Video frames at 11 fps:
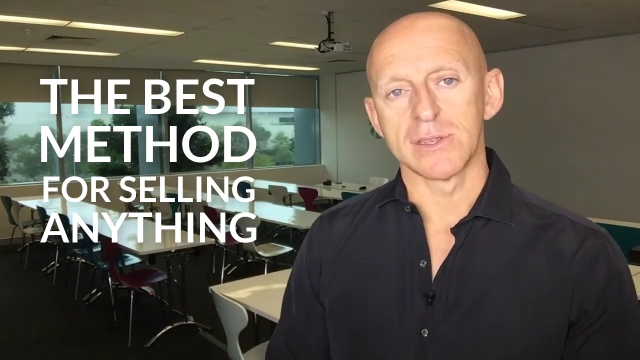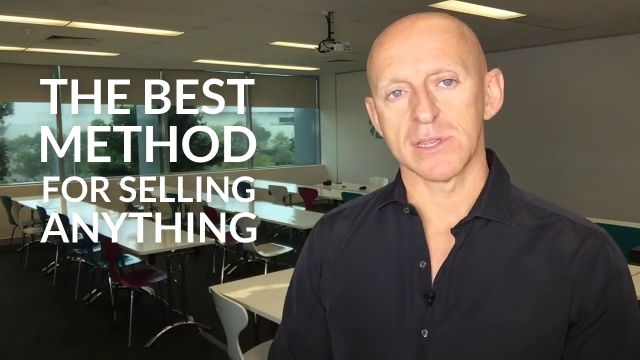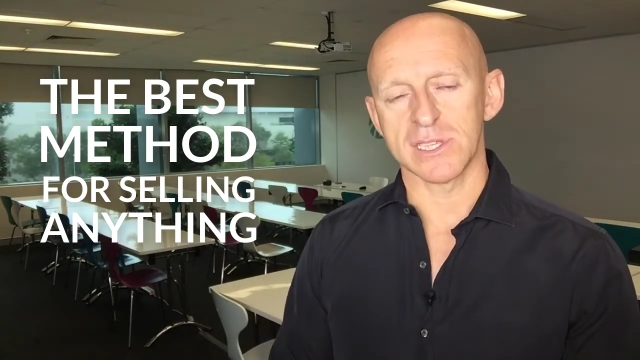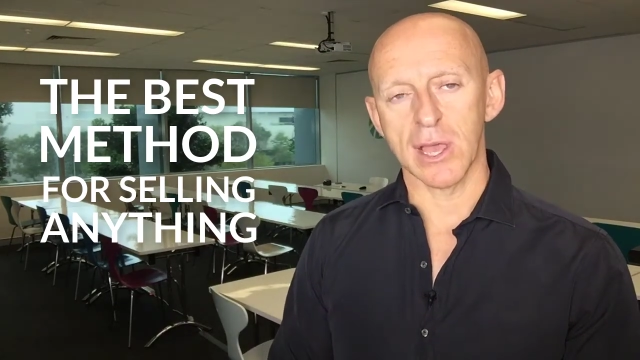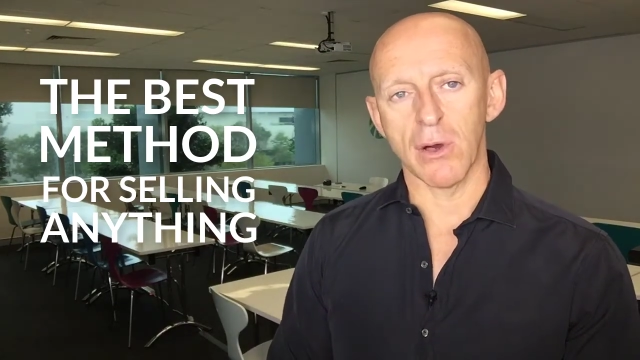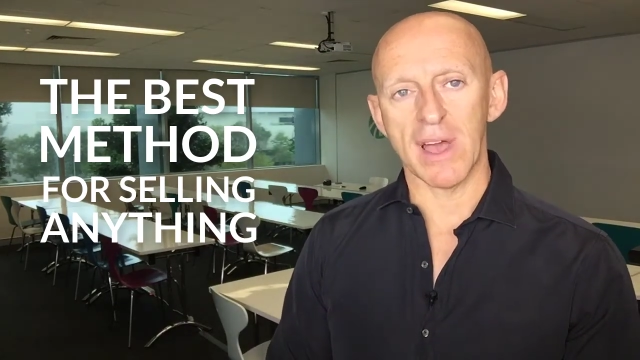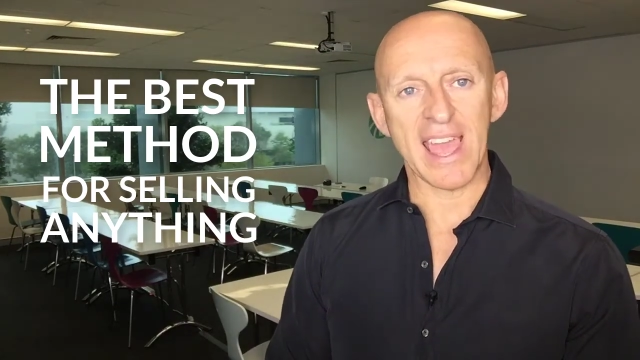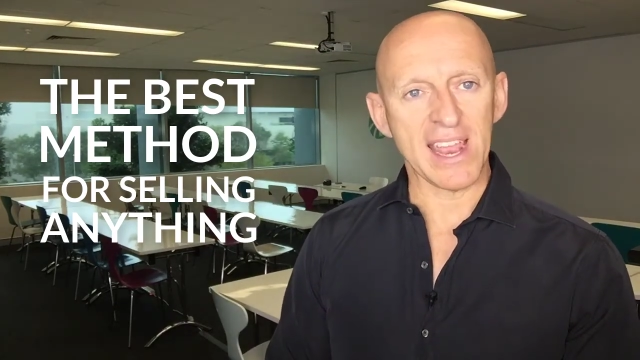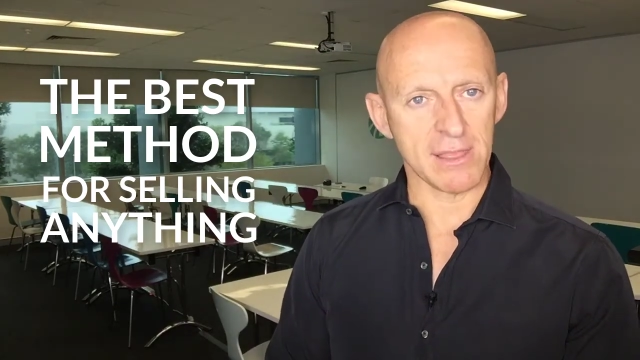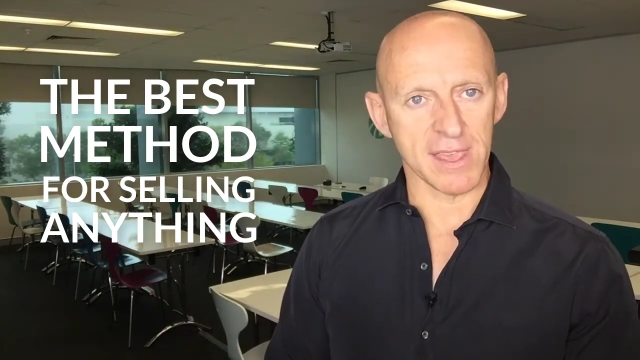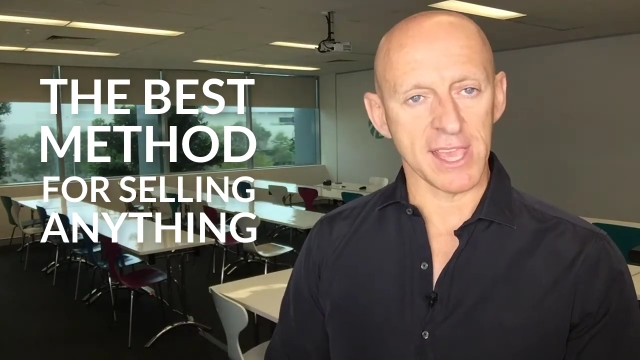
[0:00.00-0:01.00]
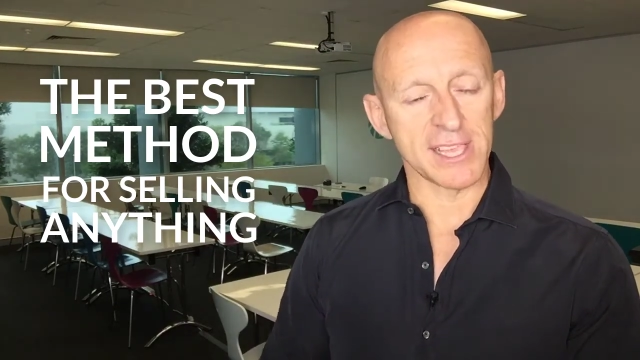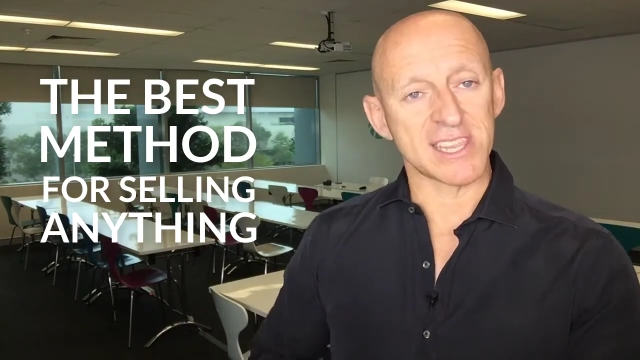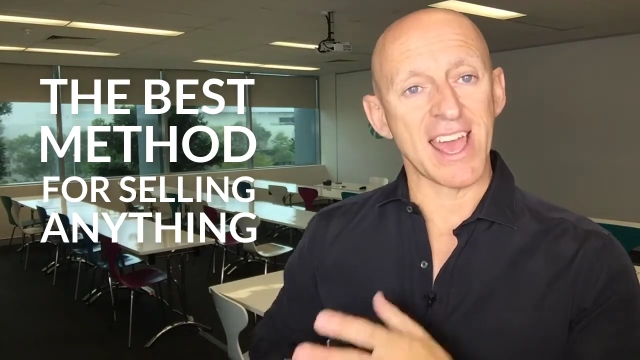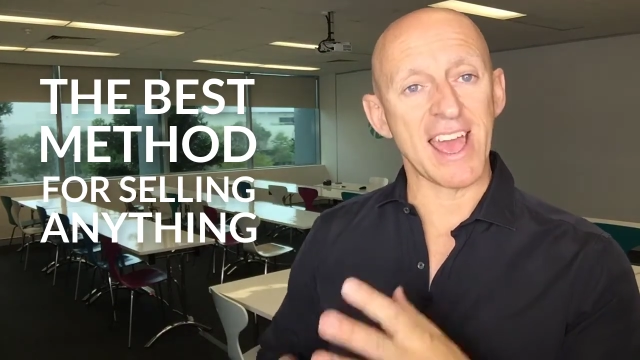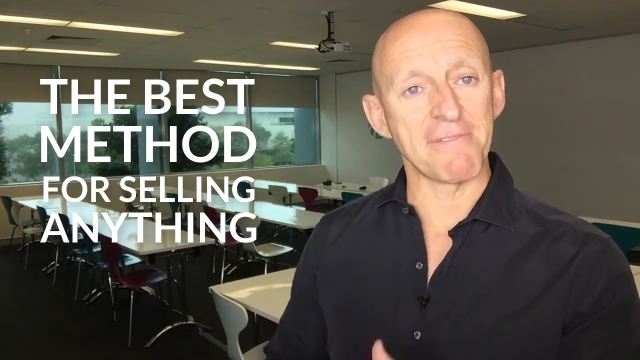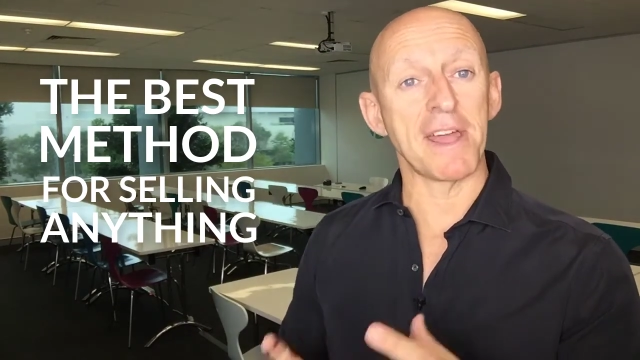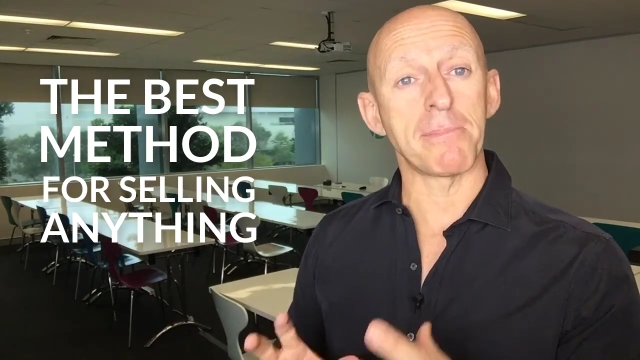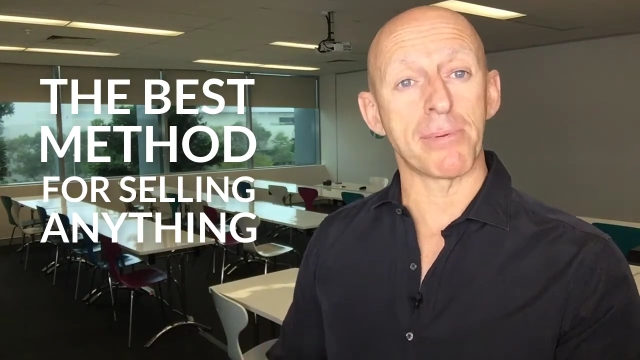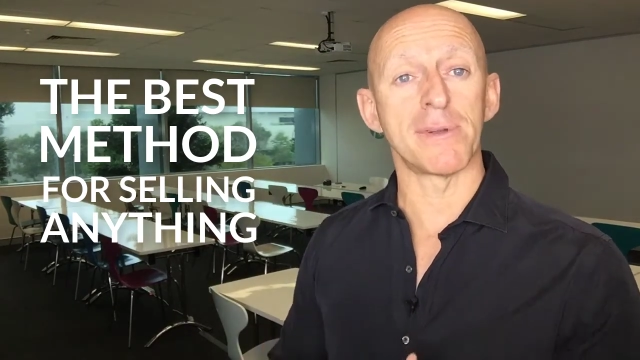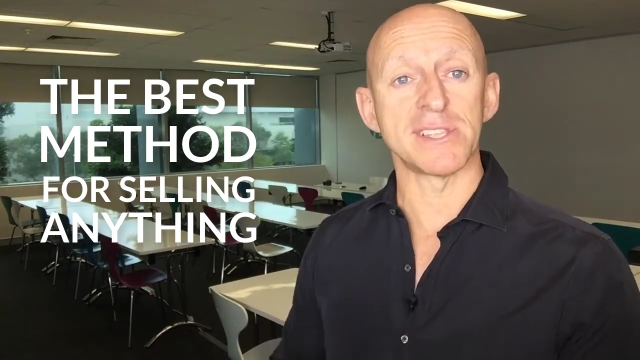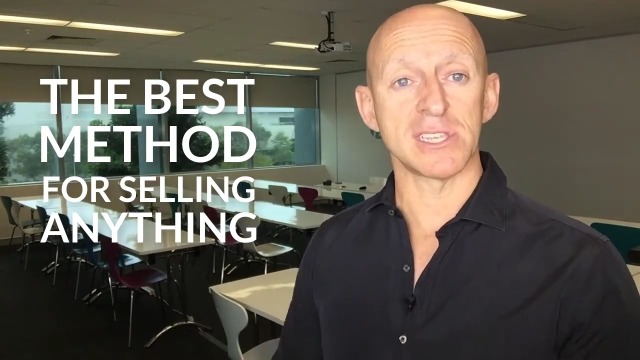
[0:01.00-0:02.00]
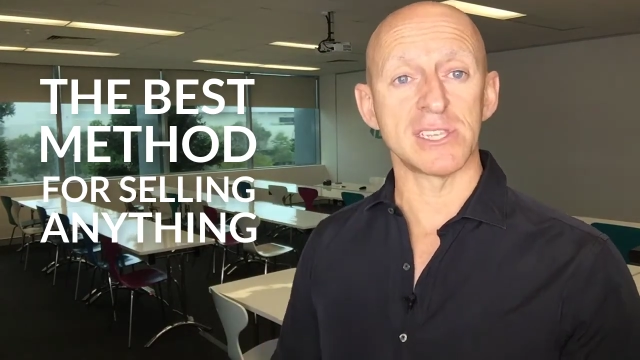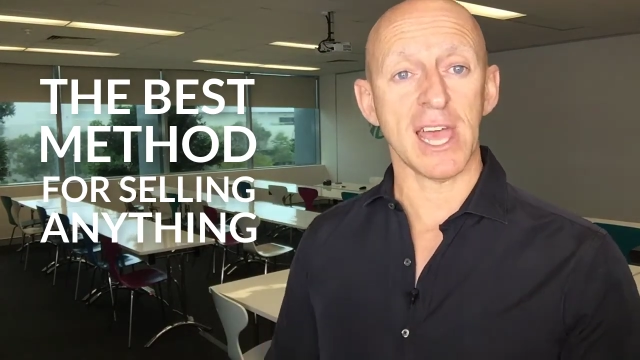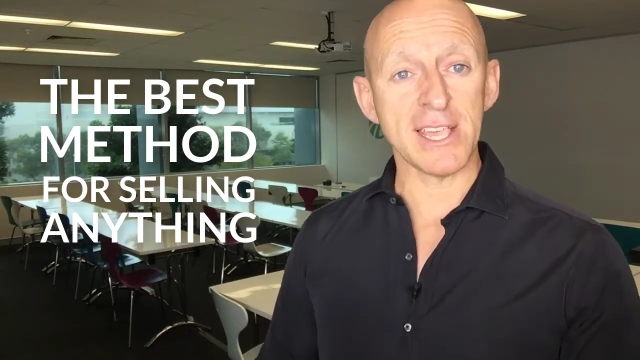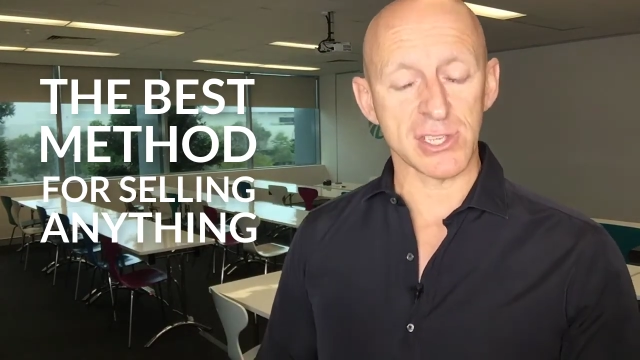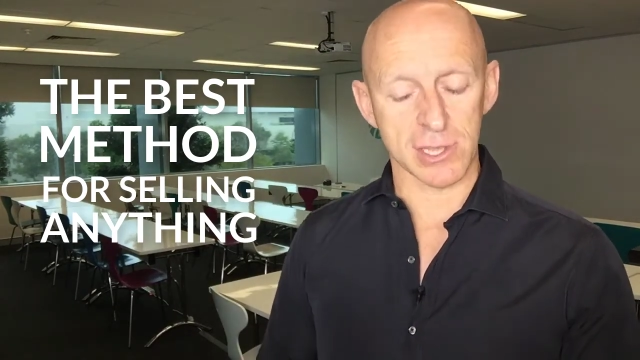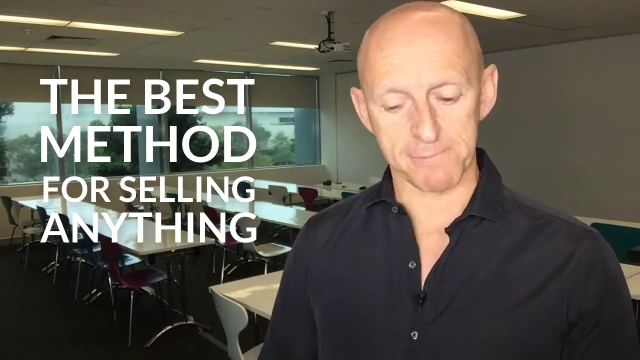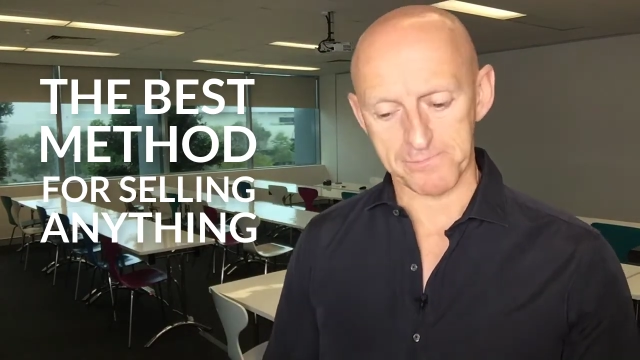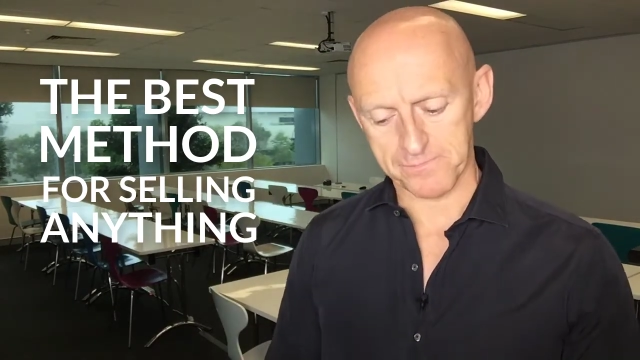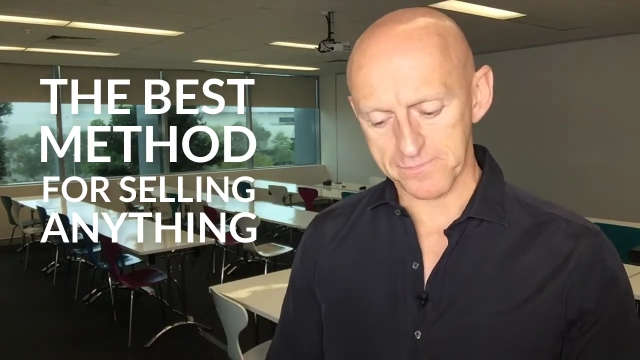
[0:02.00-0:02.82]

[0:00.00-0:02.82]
to sell anything, is to have a presentation,